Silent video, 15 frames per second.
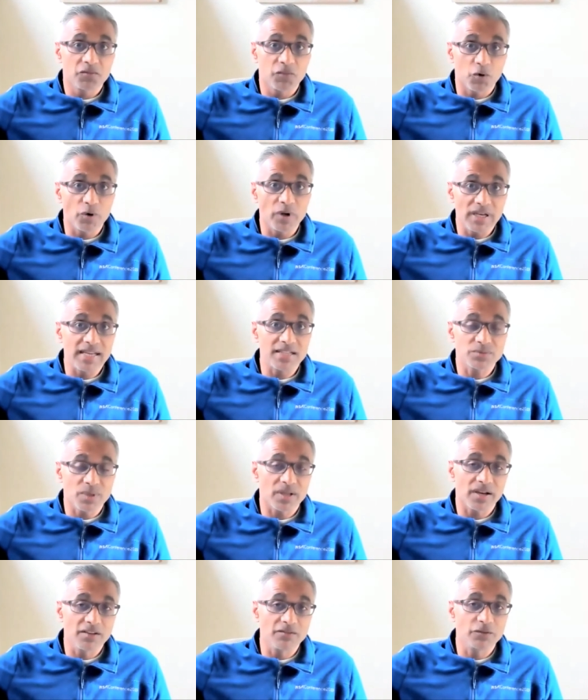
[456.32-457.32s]
40 days
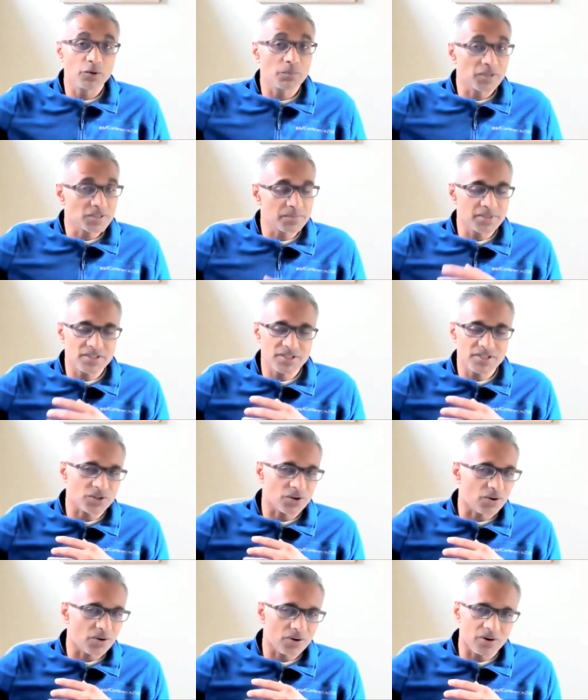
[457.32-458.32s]
without eating food must have been such a
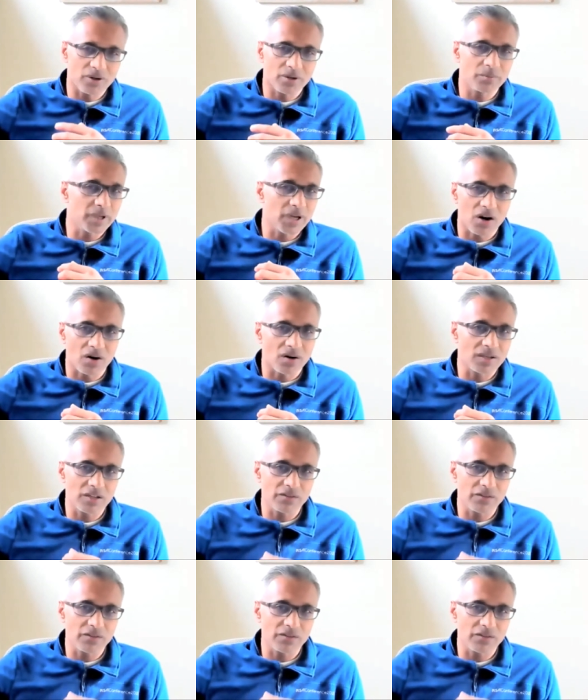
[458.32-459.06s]
horribly hard,